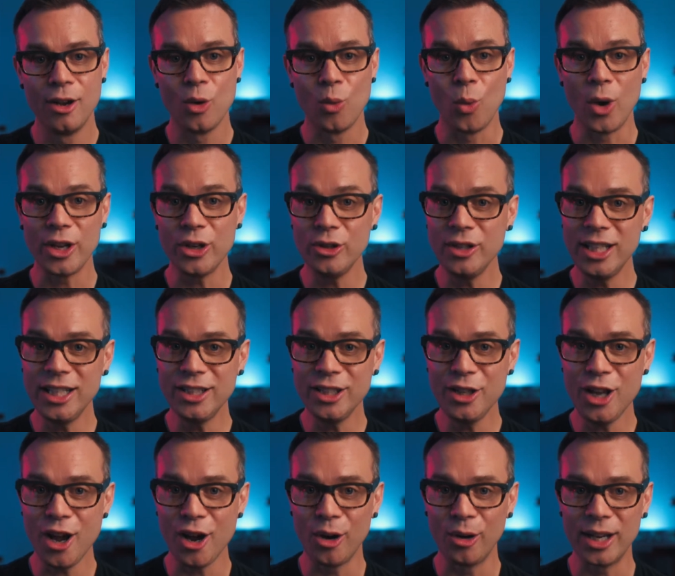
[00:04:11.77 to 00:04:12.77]
What you need to
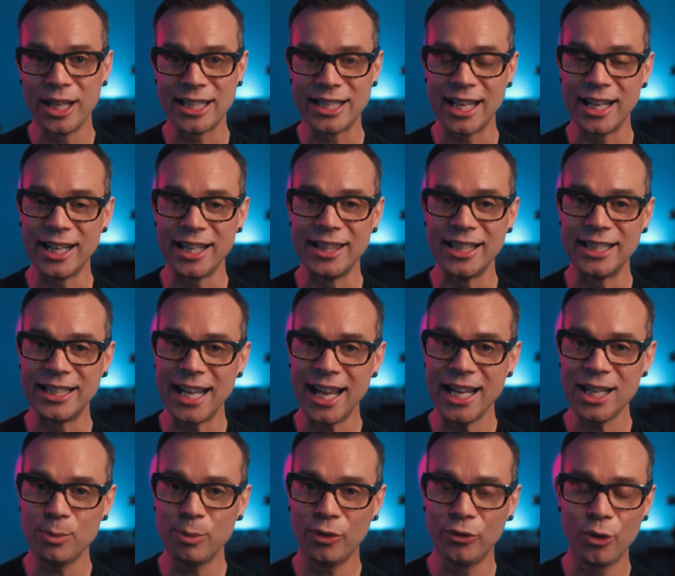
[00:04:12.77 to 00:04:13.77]
know is that in the
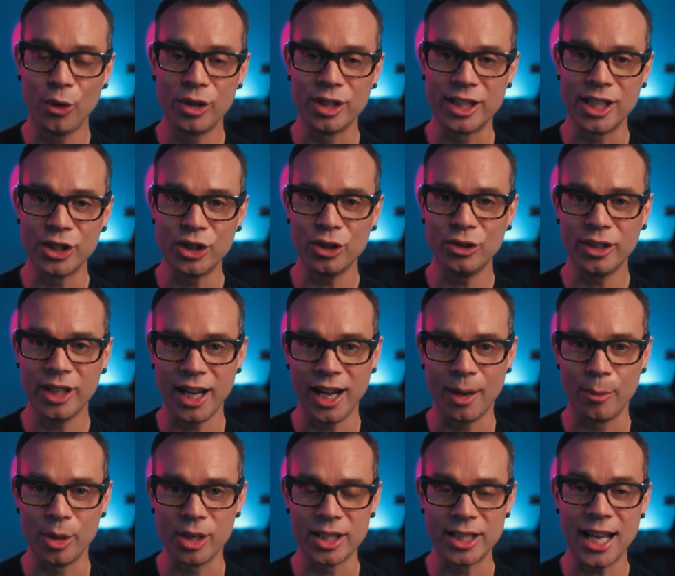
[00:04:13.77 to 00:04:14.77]
days before digital
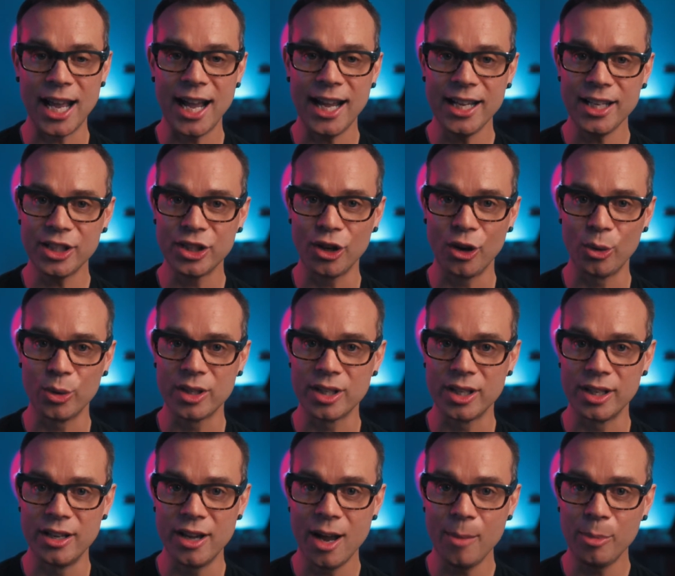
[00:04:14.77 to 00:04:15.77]
cameras, ISO is the
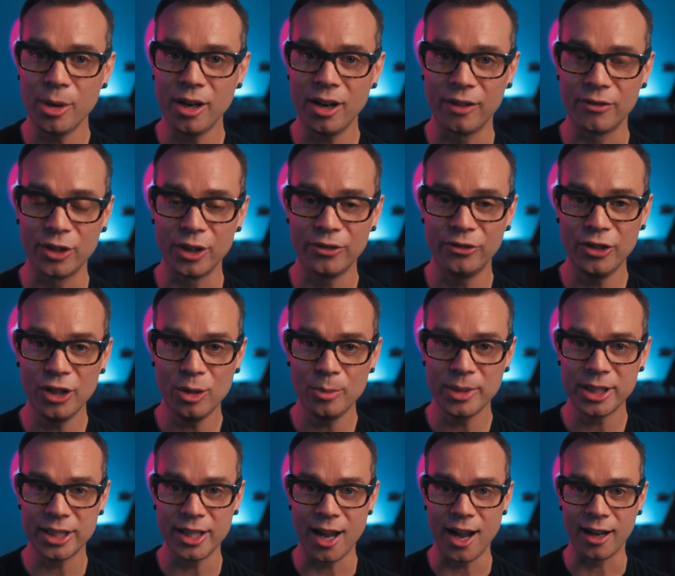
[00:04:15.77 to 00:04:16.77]
number of your film
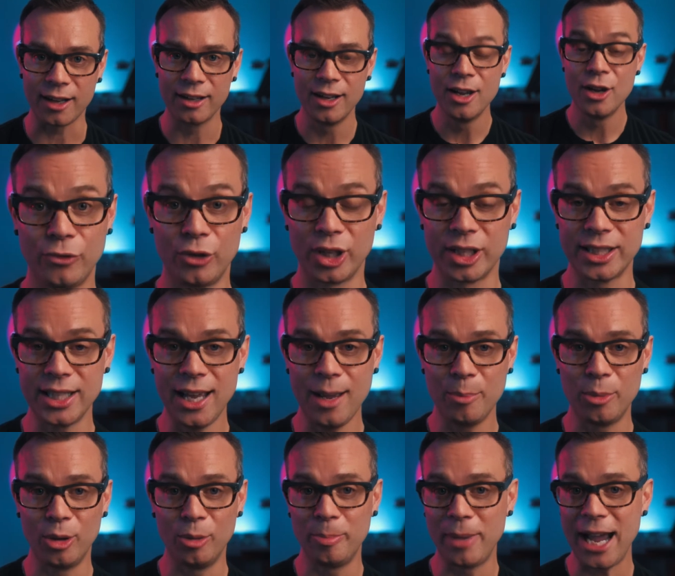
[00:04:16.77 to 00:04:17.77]
stock. For
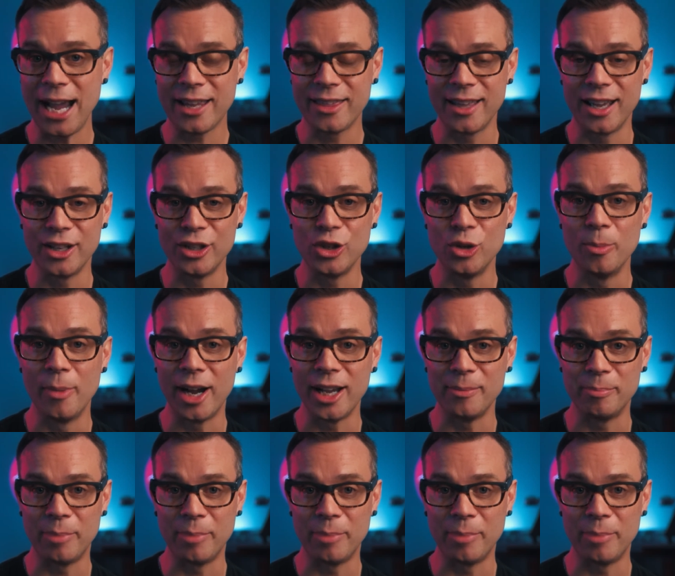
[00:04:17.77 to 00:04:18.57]
example, back then you might